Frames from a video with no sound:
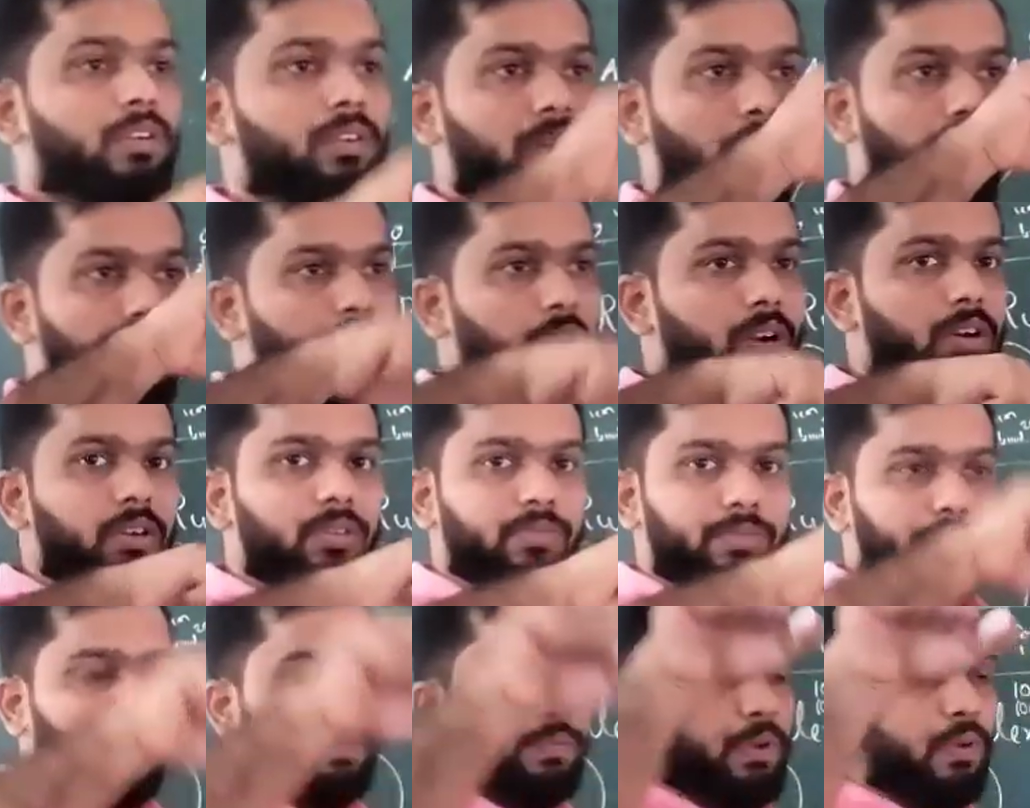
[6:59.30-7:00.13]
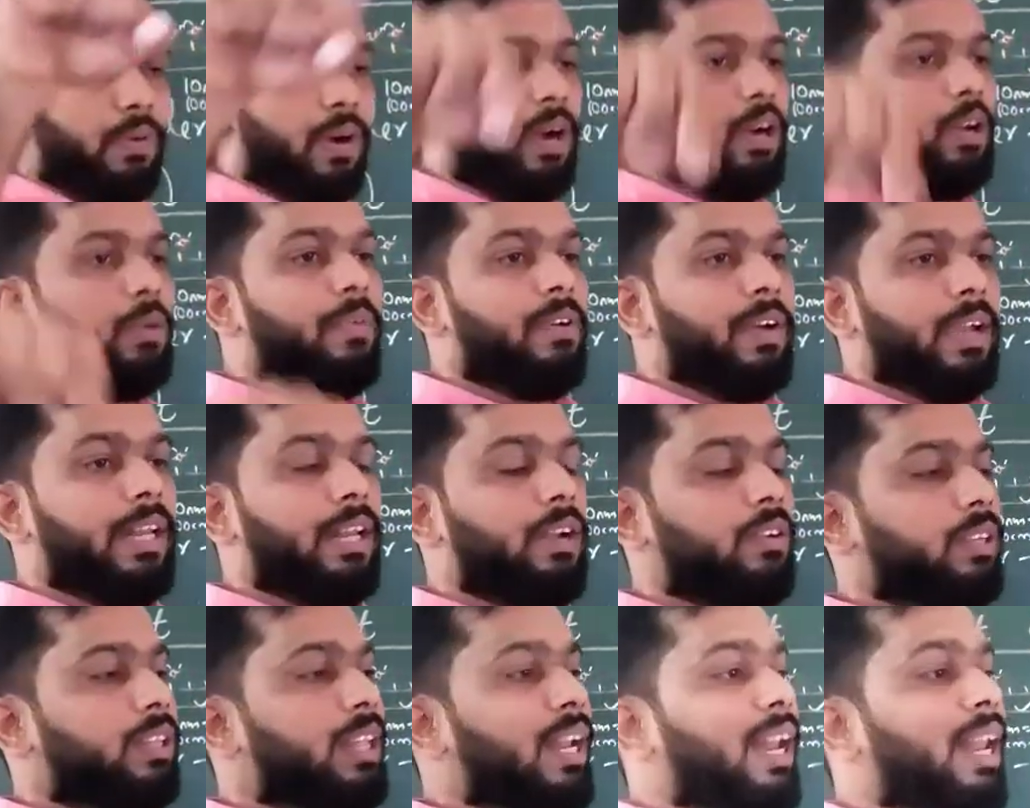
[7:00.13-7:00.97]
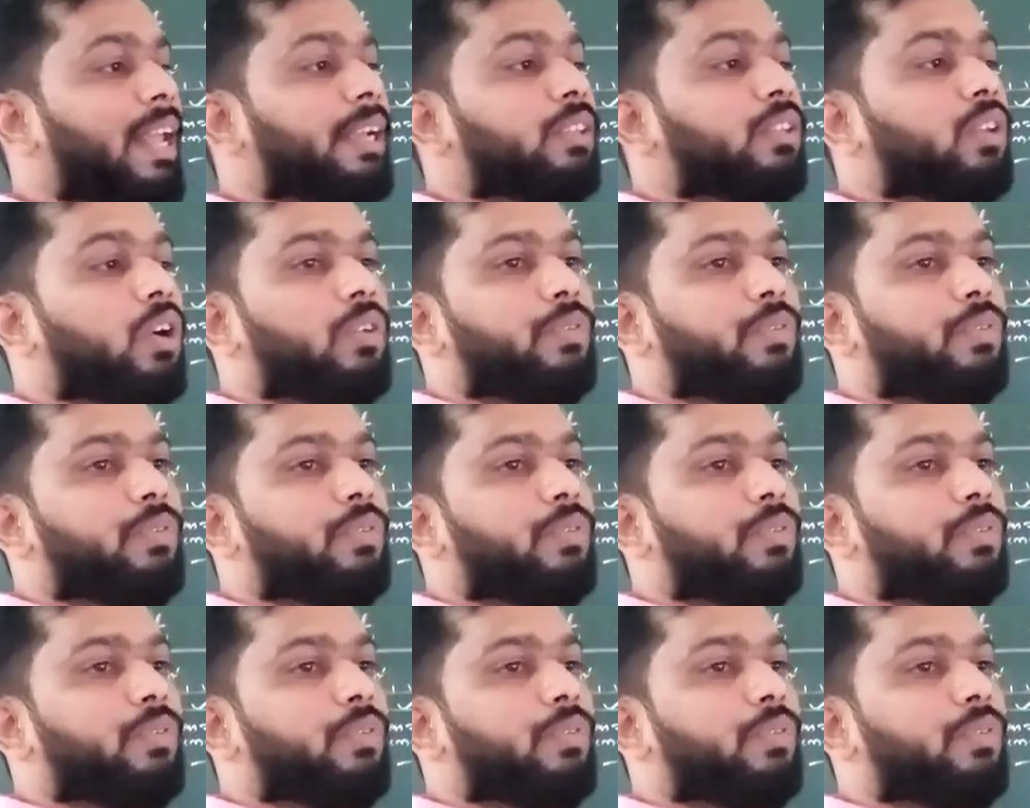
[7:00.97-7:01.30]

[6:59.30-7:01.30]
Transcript: or if you want to find out the length